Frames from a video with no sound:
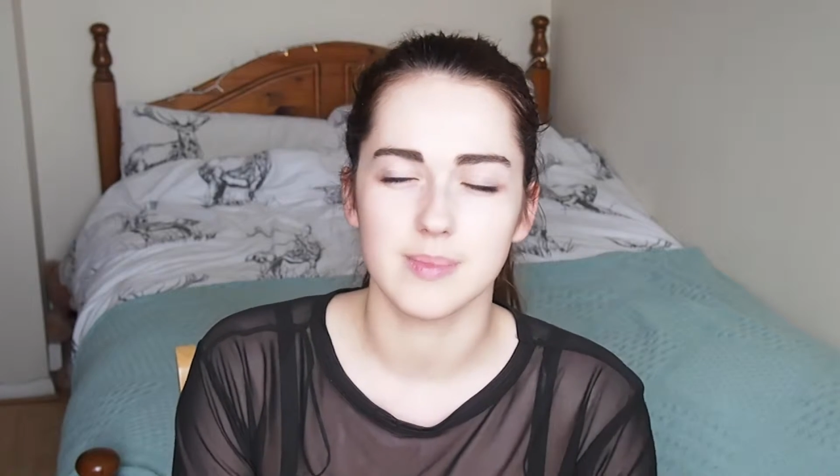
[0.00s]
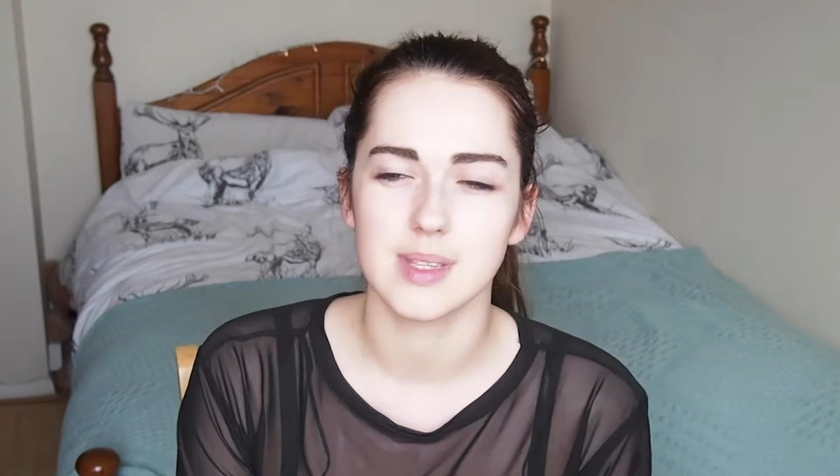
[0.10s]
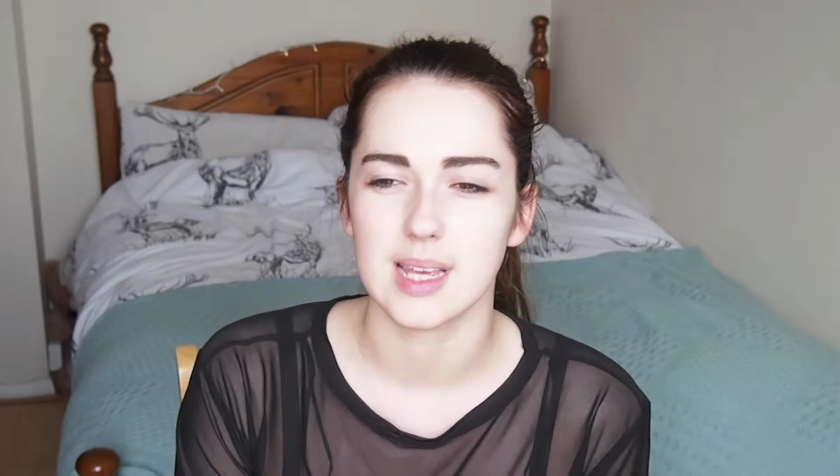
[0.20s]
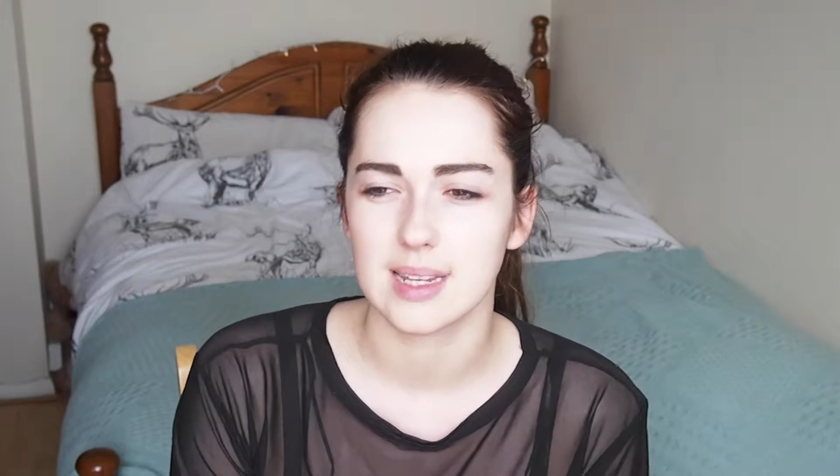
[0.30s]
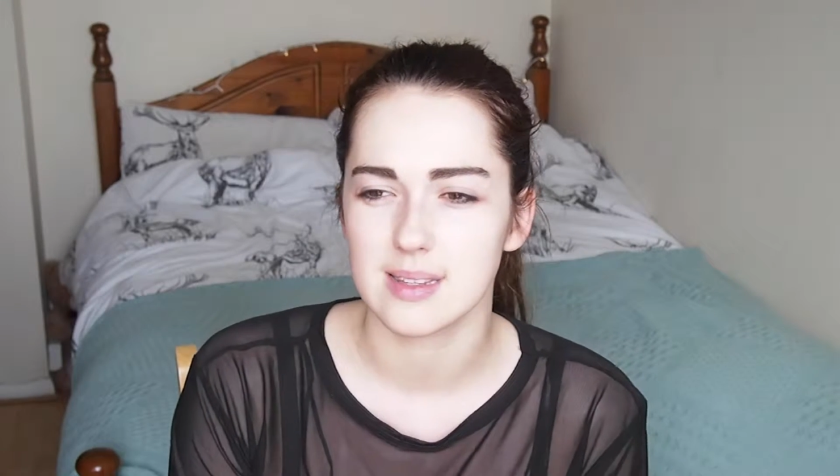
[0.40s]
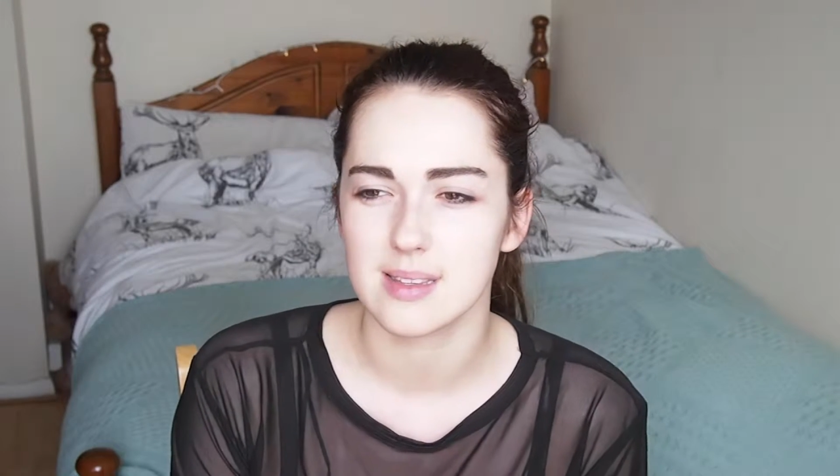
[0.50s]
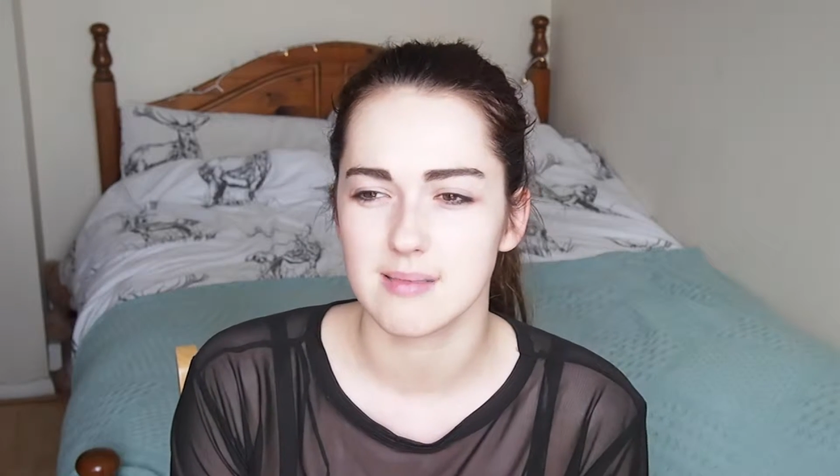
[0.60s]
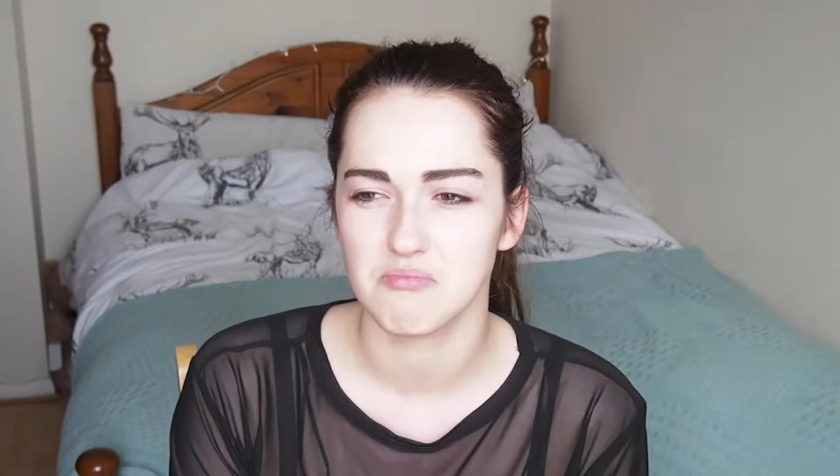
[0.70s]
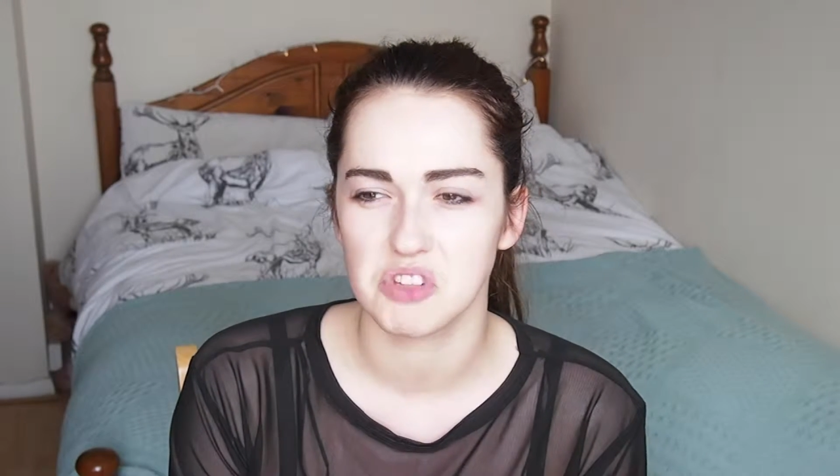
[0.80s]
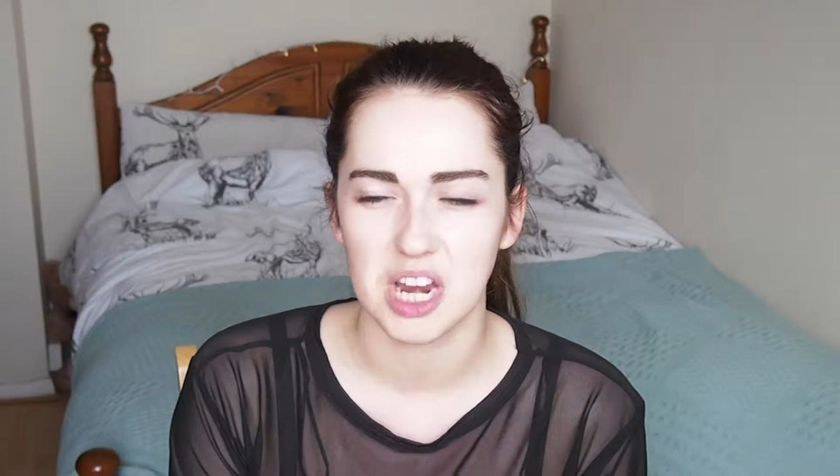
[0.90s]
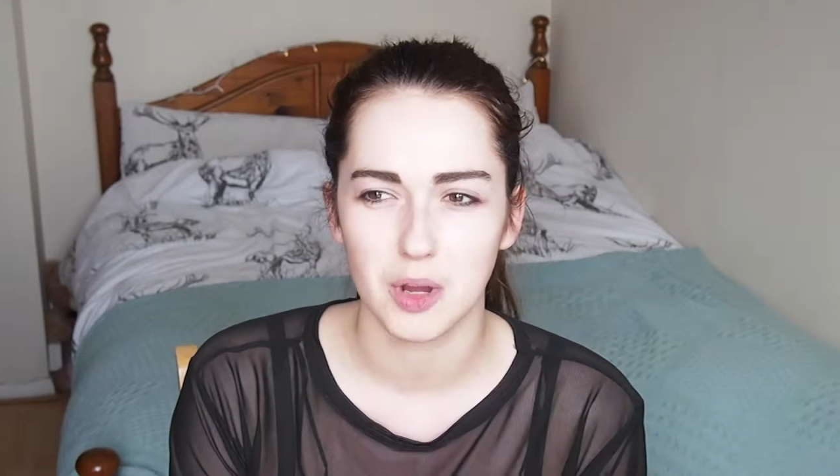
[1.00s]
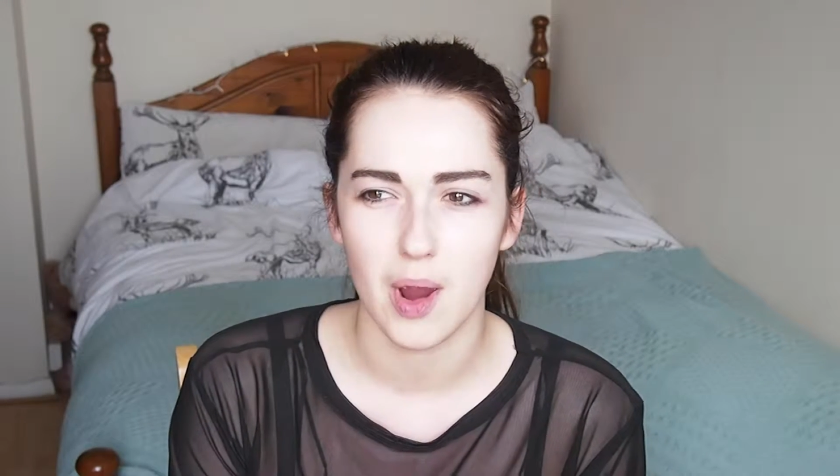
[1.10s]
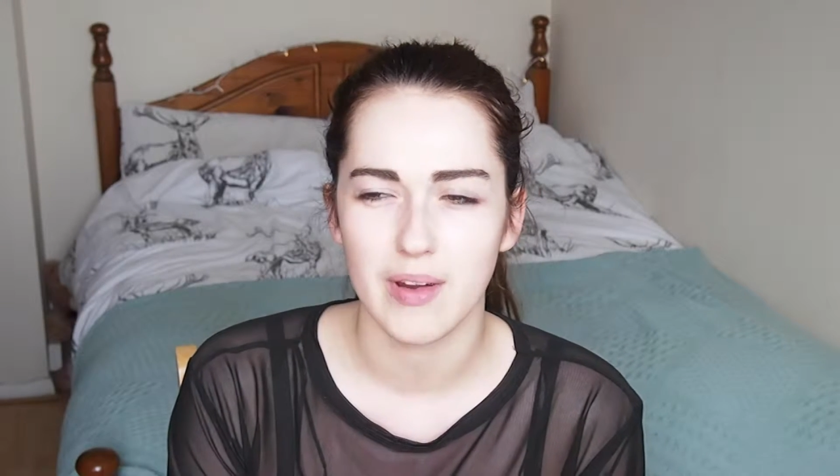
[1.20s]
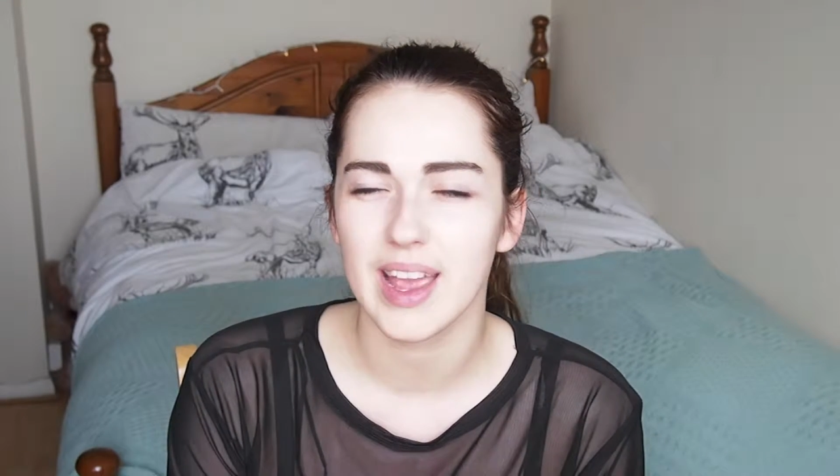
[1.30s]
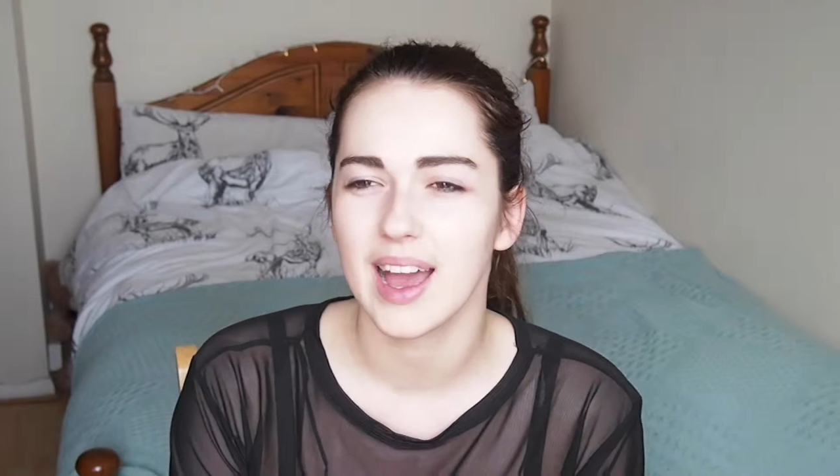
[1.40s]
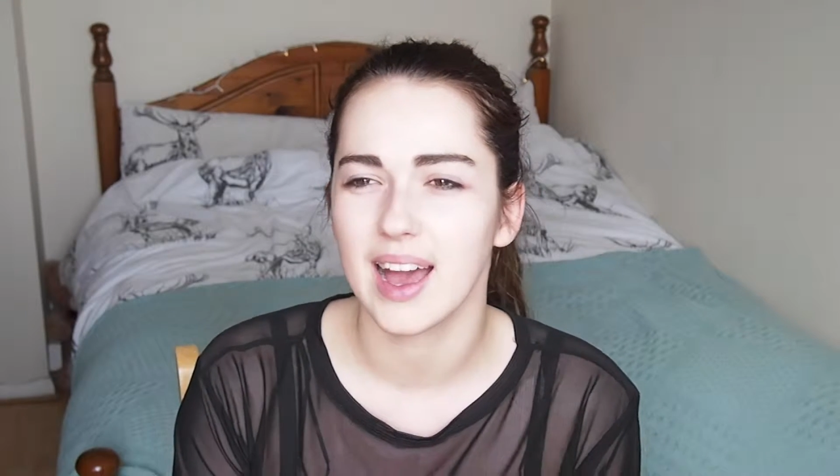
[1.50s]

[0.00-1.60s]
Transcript: since January